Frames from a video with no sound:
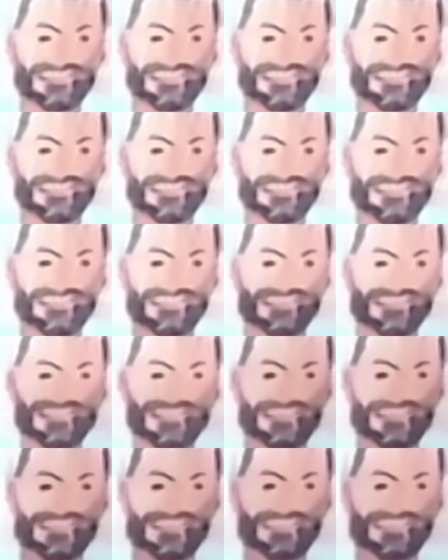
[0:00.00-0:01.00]

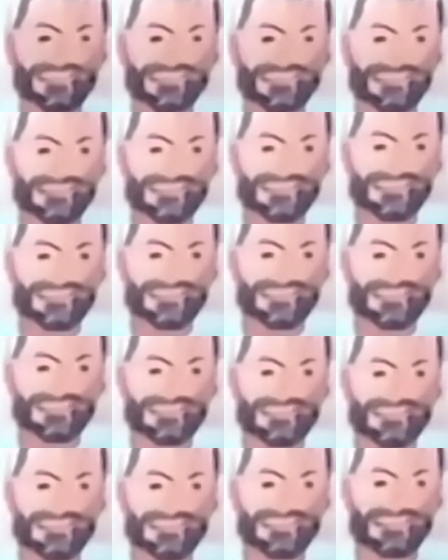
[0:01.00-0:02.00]

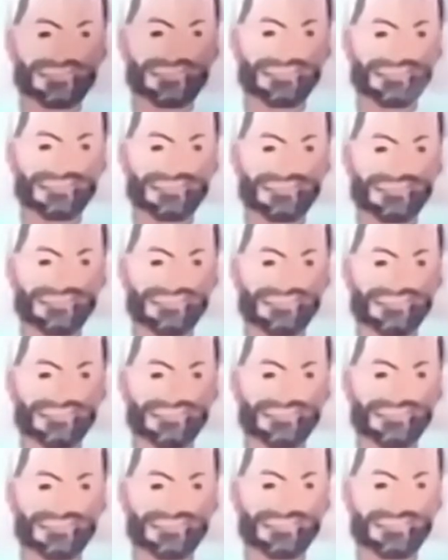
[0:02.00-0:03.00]

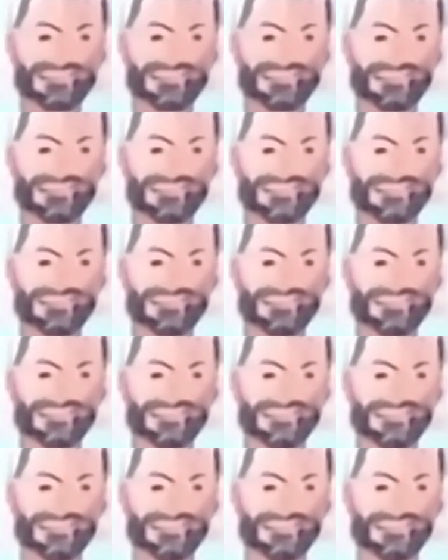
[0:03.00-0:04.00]

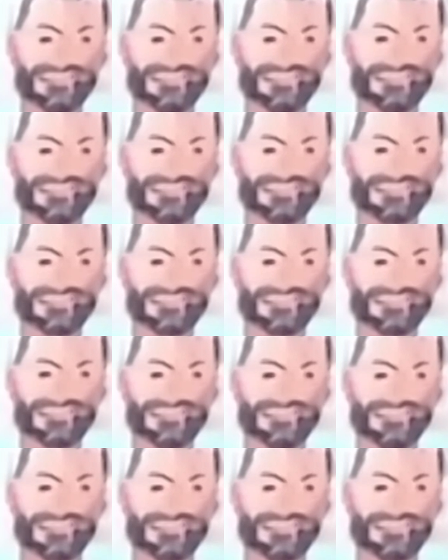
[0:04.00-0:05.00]

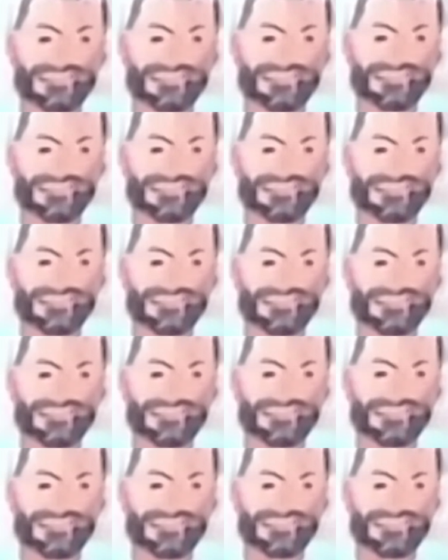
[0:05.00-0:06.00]

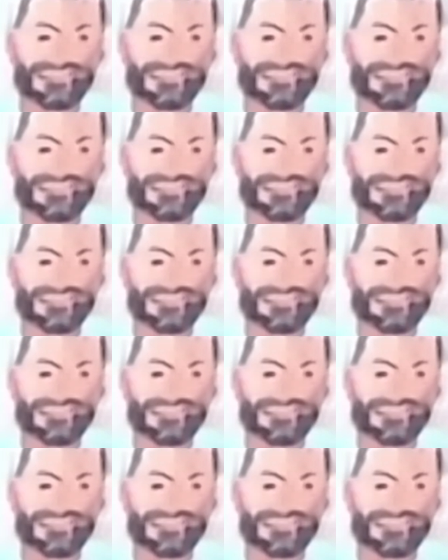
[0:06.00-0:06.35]
[no speech]